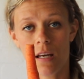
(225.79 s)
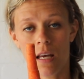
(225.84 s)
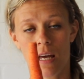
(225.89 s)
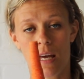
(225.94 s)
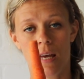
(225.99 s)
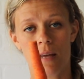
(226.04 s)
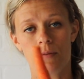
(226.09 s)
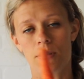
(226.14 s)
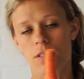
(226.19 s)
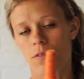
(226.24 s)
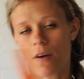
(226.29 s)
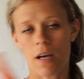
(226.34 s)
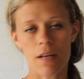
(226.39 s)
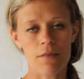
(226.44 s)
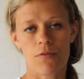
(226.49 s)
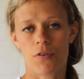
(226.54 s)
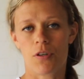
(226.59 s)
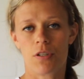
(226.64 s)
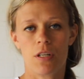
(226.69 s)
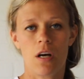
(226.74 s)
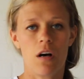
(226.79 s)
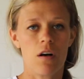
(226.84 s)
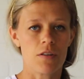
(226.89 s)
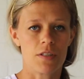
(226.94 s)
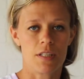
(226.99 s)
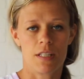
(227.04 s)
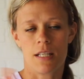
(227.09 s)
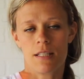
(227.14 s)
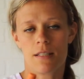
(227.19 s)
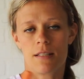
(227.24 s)
It's fine for
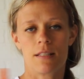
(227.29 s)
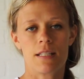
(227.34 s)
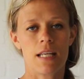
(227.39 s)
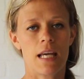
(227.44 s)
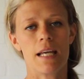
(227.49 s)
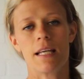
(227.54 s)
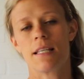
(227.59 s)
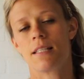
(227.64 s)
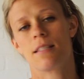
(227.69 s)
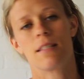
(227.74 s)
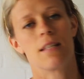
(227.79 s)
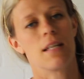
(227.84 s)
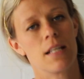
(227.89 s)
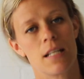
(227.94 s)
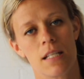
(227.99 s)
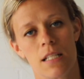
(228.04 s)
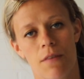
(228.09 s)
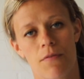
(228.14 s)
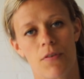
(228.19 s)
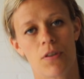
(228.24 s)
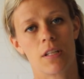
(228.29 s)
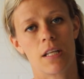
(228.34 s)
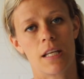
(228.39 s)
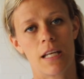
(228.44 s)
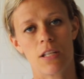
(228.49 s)
adults. It doesn't taste any differently.